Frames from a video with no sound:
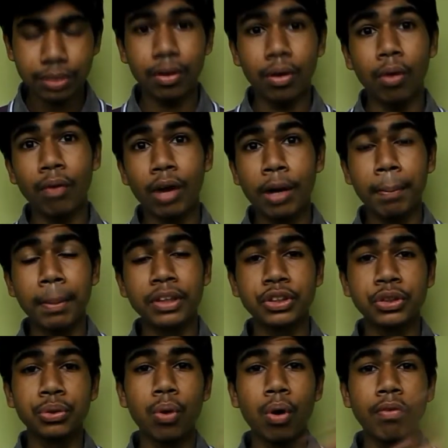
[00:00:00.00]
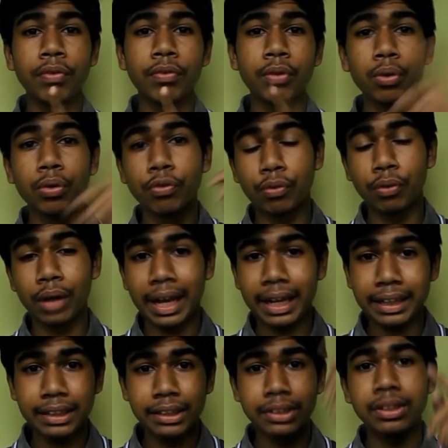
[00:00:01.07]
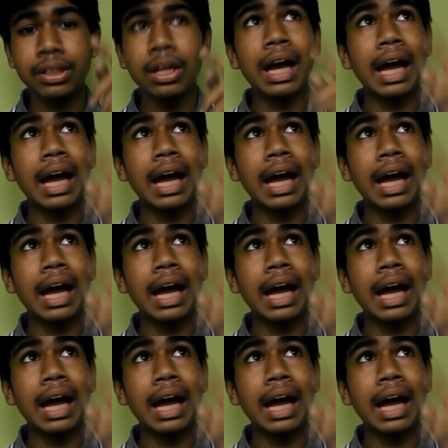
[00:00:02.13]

OnePlus 2 overview if you like this